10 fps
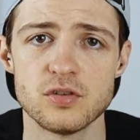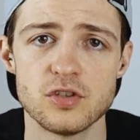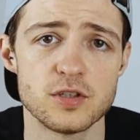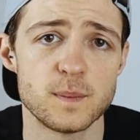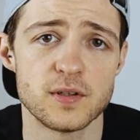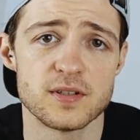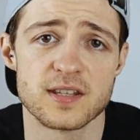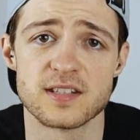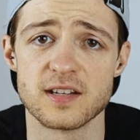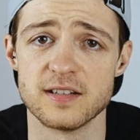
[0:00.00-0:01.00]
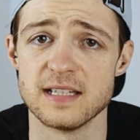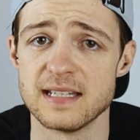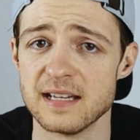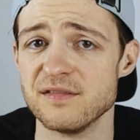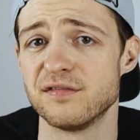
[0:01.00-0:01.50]
Just because the studies
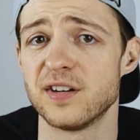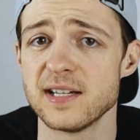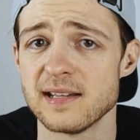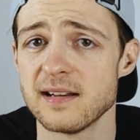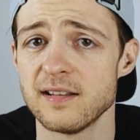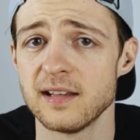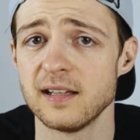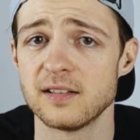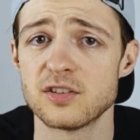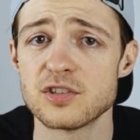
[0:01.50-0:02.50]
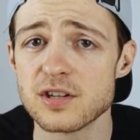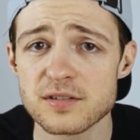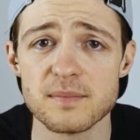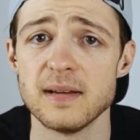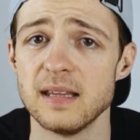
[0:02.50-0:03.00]
didn't find anything
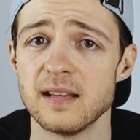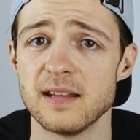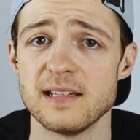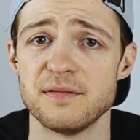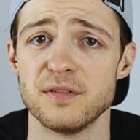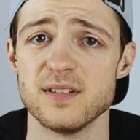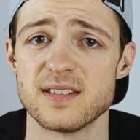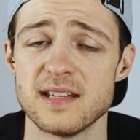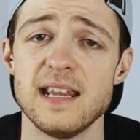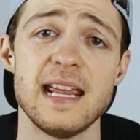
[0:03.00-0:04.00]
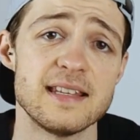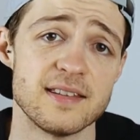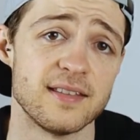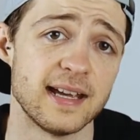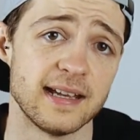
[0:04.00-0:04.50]
doesn't mean that the difference
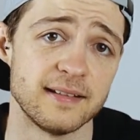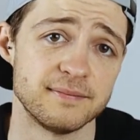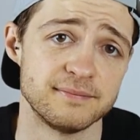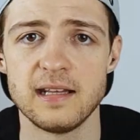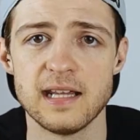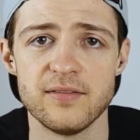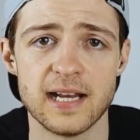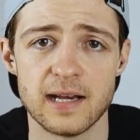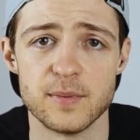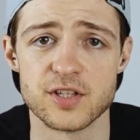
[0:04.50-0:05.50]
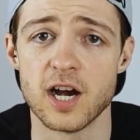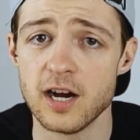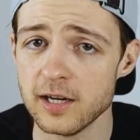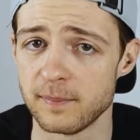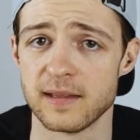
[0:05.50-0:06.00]
isn't there. Given how much
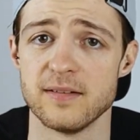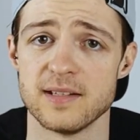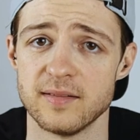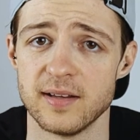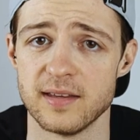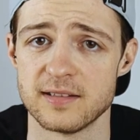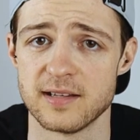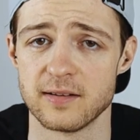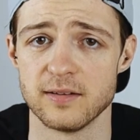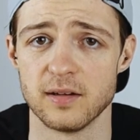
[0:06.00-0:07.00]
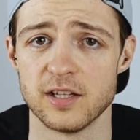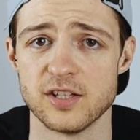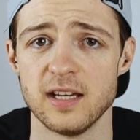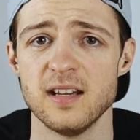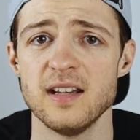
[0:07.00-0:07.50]
hype there is around this
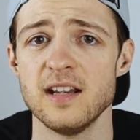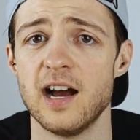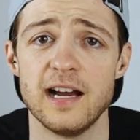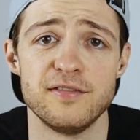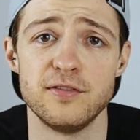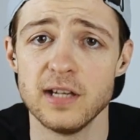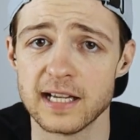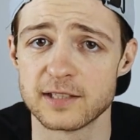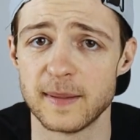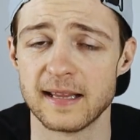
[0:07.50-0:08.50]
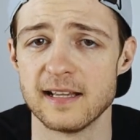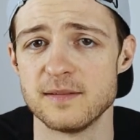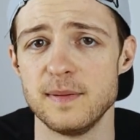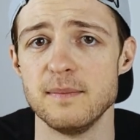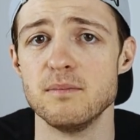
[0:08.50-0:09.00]
technology, I fully expect there
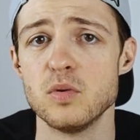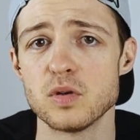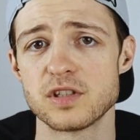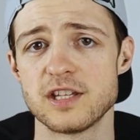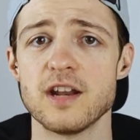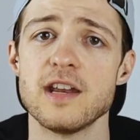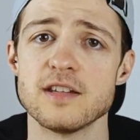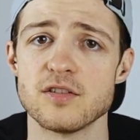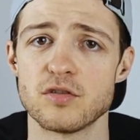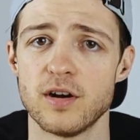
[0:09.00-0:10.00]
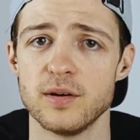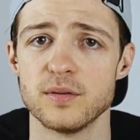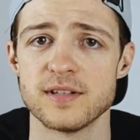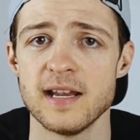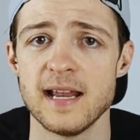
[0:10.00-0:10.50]
to be more studies and
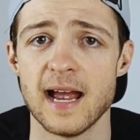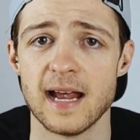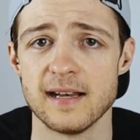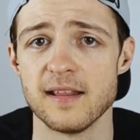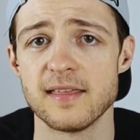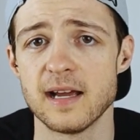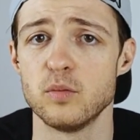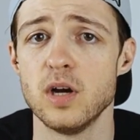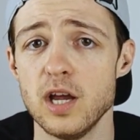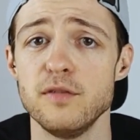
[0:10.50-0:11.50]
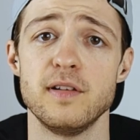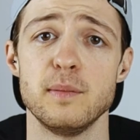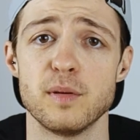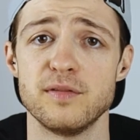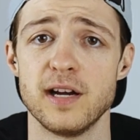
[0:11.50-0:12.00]
trials, and that will hopefully
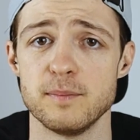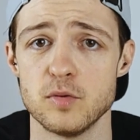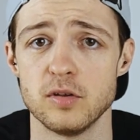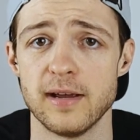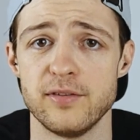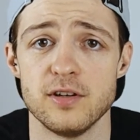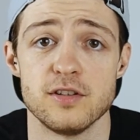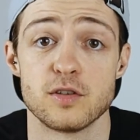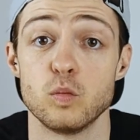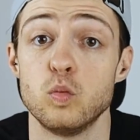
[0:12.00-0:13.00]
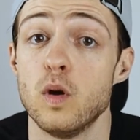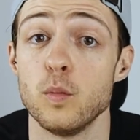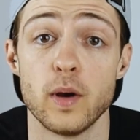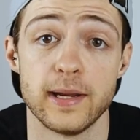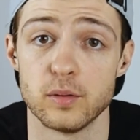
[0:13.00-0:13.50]
provide more evidence
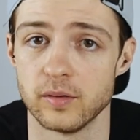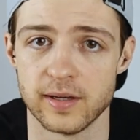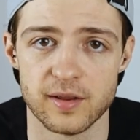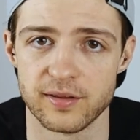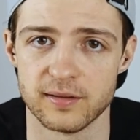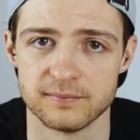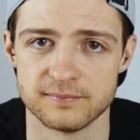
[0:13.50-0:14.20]
one way or another.